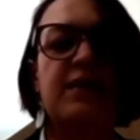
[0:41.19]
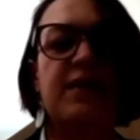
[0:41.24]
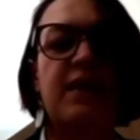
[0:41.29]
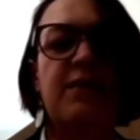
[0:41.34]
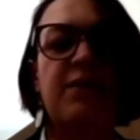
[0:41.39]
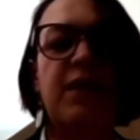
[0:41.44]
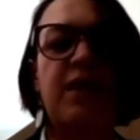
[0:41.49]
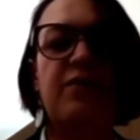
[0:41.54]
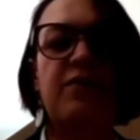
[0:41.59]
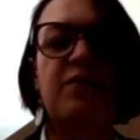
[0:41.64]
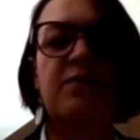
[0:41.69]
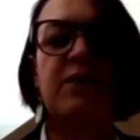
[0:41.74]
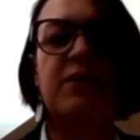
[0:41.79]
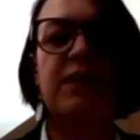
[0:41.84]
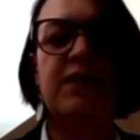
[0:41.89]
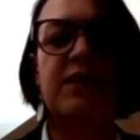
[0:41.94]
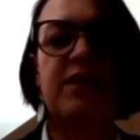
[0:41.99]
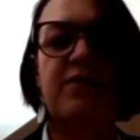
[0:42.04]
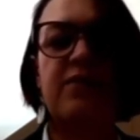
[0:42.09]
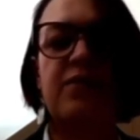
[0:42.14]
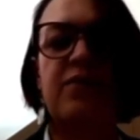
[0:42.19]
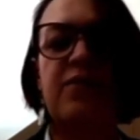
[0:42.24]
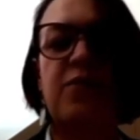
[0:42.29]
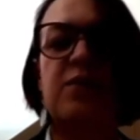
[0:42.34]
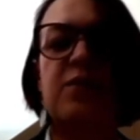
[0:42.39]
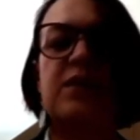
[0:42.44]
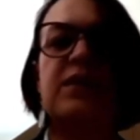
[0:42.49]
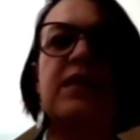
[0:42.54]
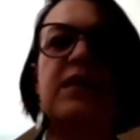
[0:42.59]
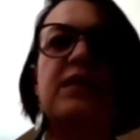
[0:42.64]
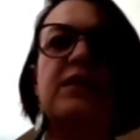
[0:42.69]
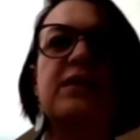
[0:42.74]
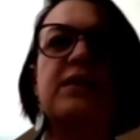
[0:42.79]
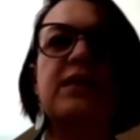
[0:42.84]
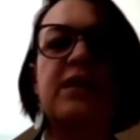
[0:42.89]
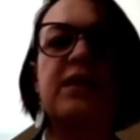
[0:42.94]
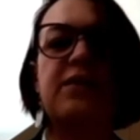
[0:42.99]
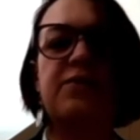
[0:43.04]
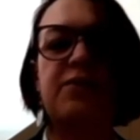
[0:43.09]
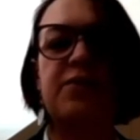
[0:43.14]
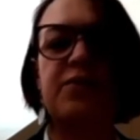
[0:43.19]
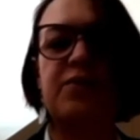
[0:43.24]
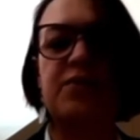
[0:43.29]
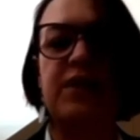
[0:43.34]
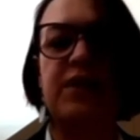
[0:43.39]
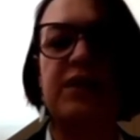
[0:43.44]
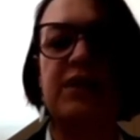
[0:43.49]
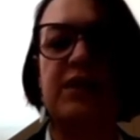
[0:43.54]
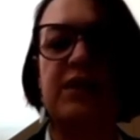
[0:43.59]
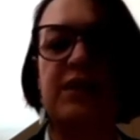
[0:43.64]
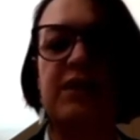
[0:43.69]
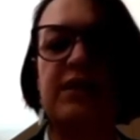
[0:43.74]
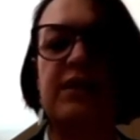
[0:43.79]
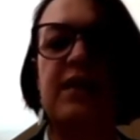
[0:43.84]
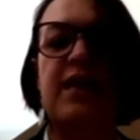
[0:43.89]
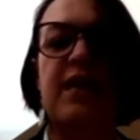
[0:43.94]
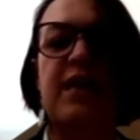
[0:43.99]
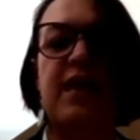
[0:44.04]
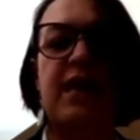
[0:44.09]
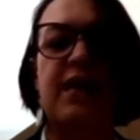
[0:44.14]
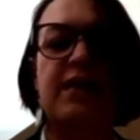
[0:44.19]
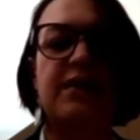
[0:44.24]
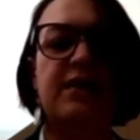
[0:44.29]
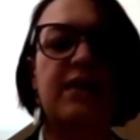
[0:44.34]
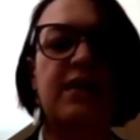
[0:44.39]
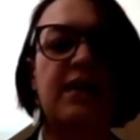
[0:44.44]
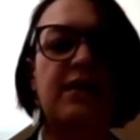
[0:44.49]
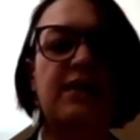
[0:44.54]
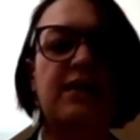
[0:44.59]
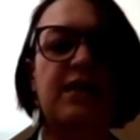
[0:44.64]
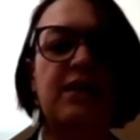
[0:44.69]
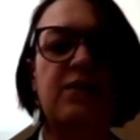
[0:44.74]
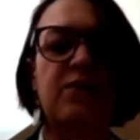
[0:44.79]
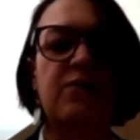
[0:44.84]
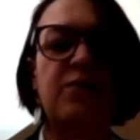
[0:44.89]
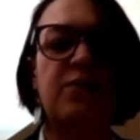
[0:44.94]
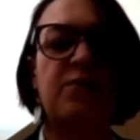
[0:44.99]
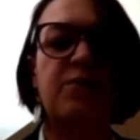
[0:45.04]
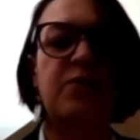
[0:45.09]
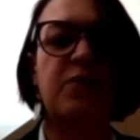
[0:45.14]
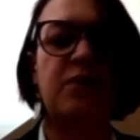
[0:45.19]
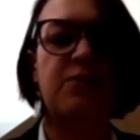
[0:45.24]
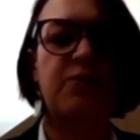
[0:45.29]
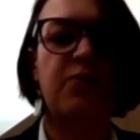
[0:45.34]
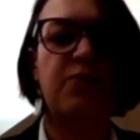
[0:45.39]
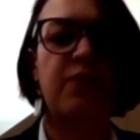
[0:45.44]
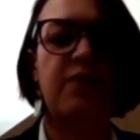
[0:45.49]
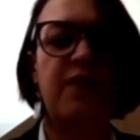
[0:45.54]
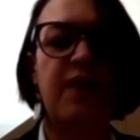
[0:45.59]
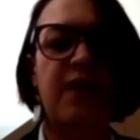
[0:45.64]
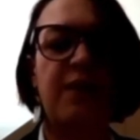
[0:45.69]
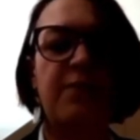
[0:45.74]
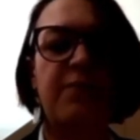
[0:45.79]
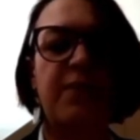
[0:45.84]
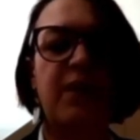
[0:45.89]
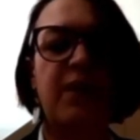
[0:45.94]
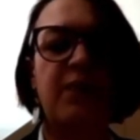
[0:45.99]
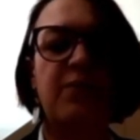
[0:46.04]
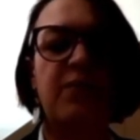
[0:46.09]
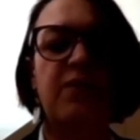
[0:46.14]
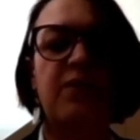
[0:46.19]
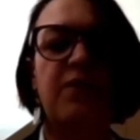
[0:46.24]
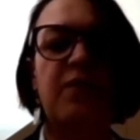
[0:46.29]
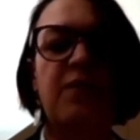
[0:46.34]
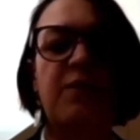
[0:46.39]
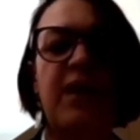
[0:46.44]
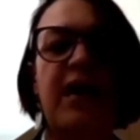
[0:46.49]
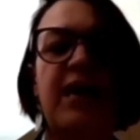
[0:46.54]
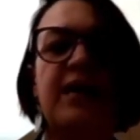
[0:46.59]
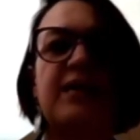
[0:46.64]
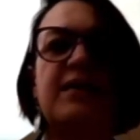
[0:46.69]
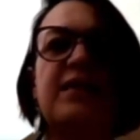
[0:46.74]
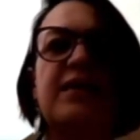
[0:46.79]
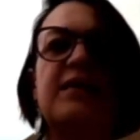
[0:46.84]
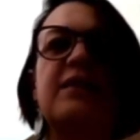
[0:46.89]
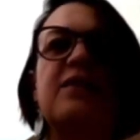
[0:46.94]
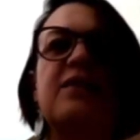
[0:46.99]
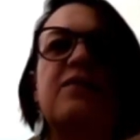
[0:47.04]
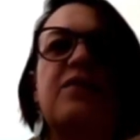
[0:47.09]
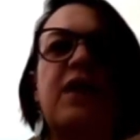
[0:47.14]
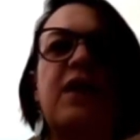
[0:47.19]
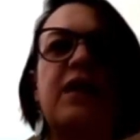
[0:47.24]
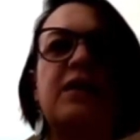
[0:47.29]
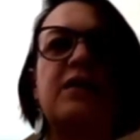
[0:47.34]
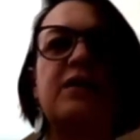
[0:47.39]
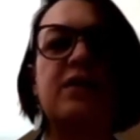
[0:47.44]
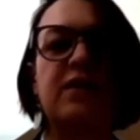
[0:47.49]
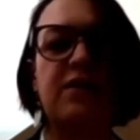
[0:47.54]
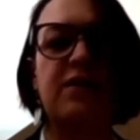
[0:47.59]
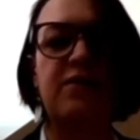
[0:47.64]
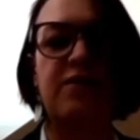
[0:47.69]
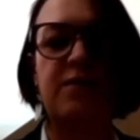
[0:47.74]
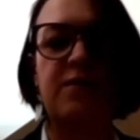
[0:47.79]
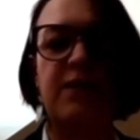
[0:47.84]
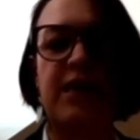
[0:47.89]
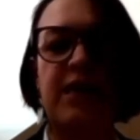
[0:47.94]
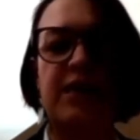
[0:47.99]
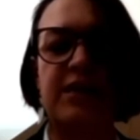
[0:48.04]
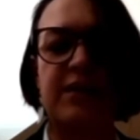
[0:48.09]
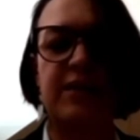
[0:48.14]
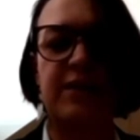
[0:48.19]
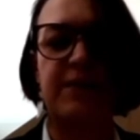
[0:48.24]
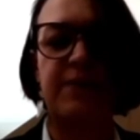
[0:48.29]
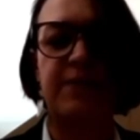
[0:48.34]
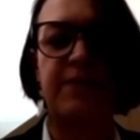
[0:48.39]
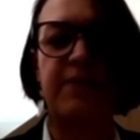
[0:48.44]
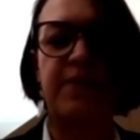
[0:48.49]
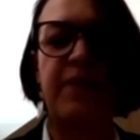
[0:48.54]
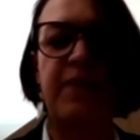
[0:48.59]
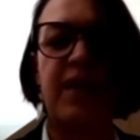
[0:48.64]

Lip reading: Some governments have enforced internet restrictions and shutdowns that prevent people from accessing vital information.